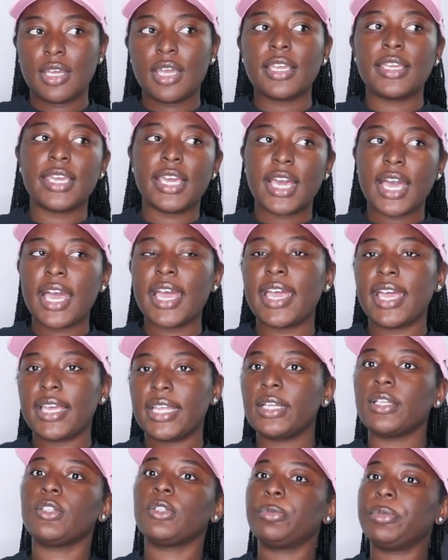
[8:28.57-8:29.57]
yeah, I had
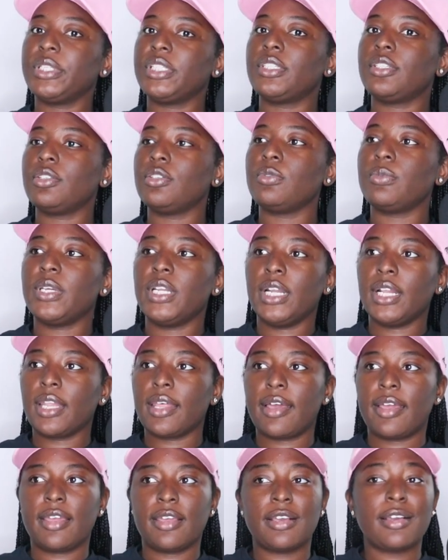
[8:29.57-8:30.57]
a little bit to do with it.
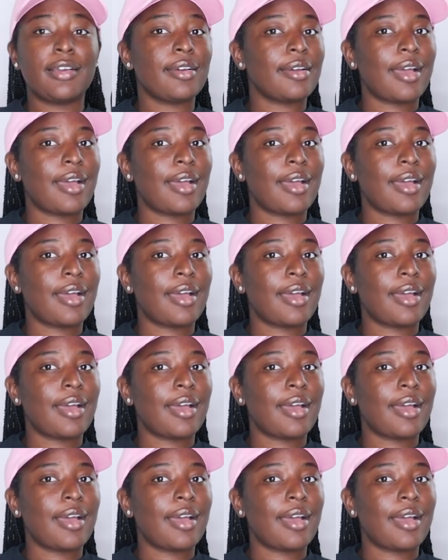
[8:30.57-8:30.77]
Like,